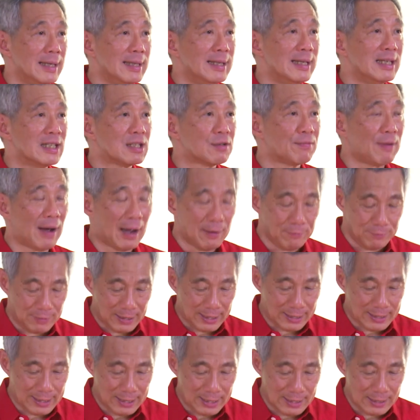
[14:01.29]
in these 5
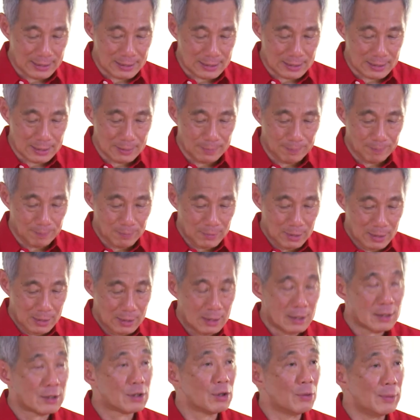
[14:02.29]
decades,
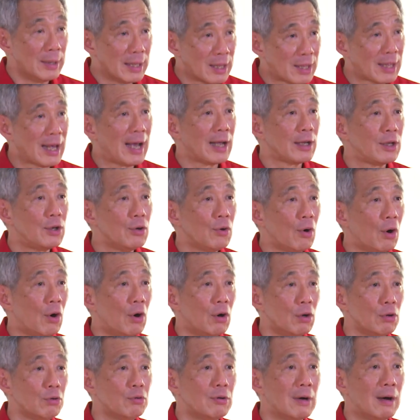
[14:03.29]
so we thank you
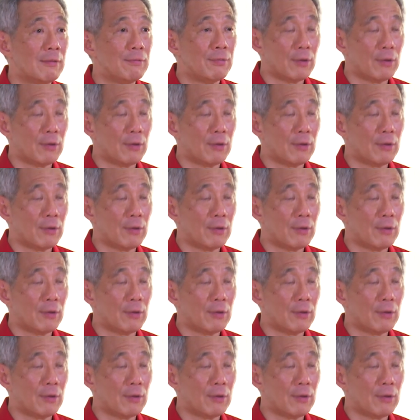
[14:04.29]
all who have